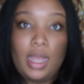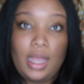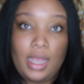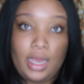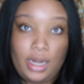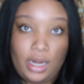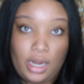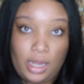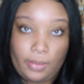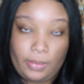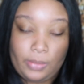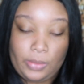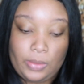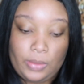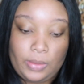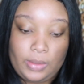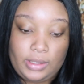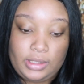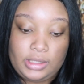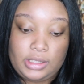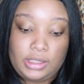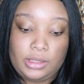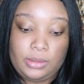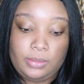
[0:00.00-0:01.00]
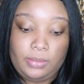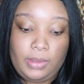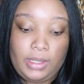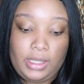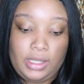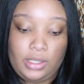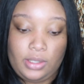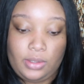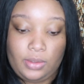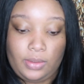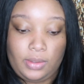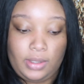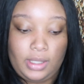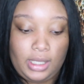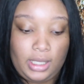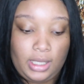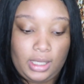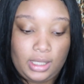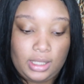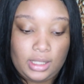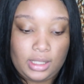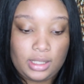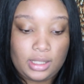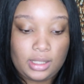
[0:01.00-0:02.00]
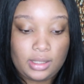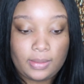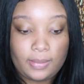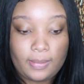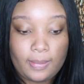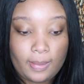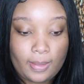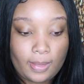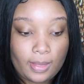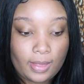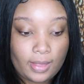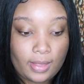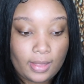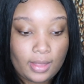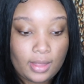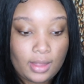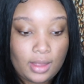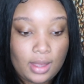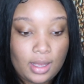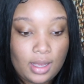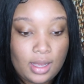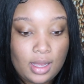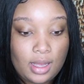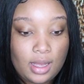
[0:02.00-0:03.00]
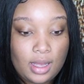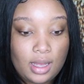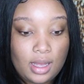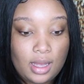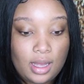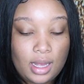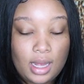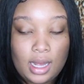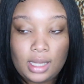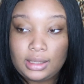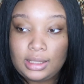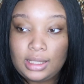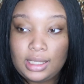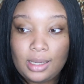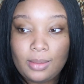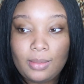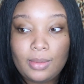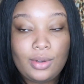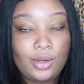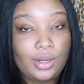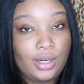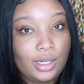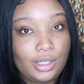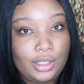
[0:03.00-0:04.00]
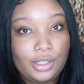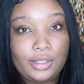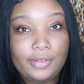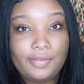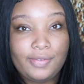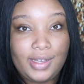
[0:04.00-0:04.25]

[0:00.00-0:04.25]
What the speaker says: And I'm going to be doing, I think I'm going to do a